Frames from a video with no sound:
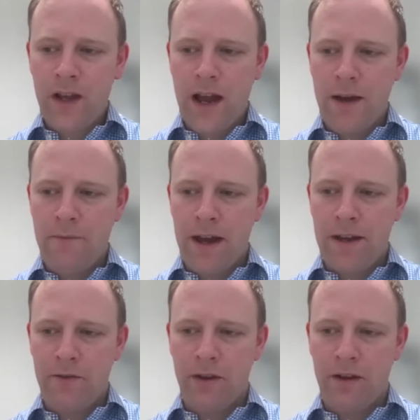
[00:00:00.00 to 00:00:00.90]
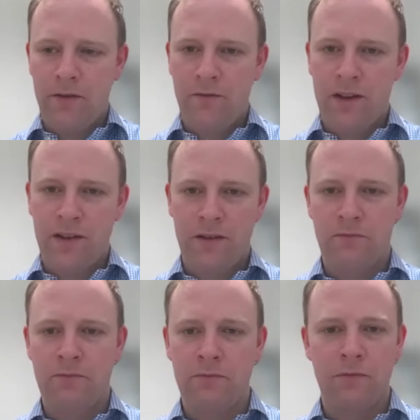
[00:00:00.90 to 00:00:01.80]
um, and that we are
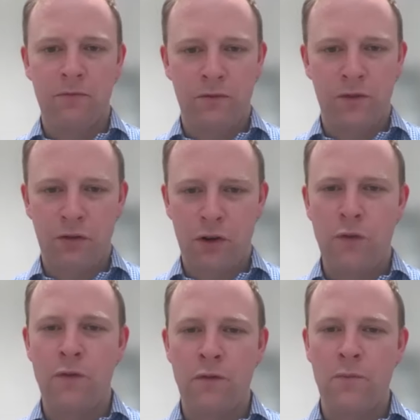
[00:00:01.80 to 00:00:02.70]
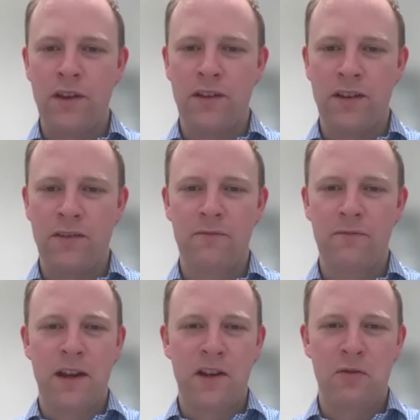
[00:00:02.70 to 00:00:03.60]
investing for the growth of the business,
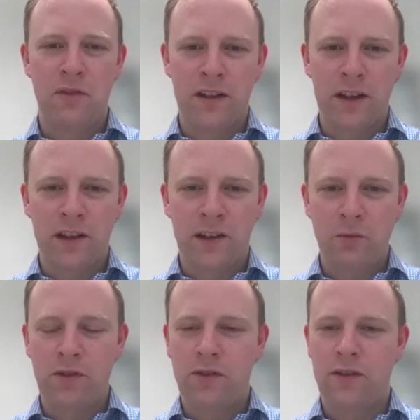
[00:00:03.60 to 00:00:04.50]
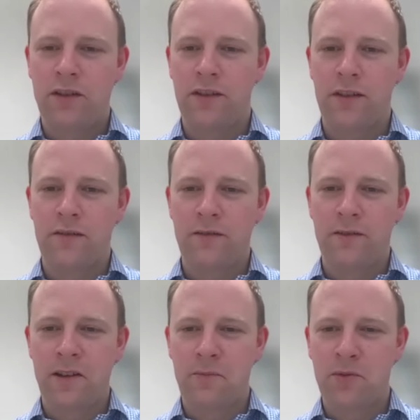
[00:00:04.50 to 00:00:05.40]
pending all the exciting opportunities that,
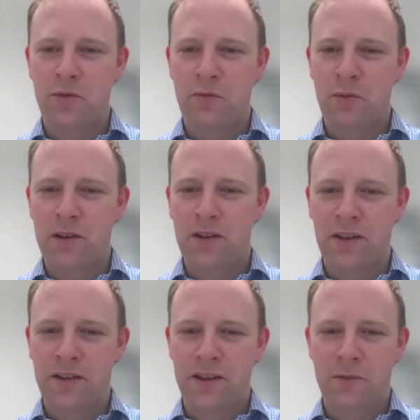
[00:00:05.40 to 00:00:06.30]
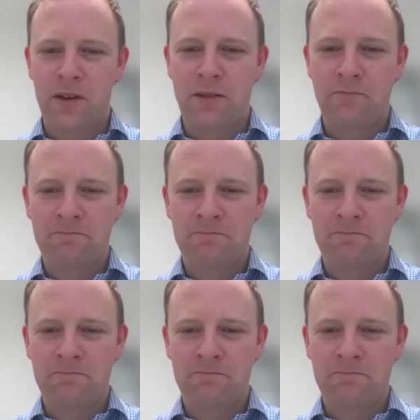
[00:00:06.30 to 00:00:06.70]
that I'm sure we'll be discussing in a minute.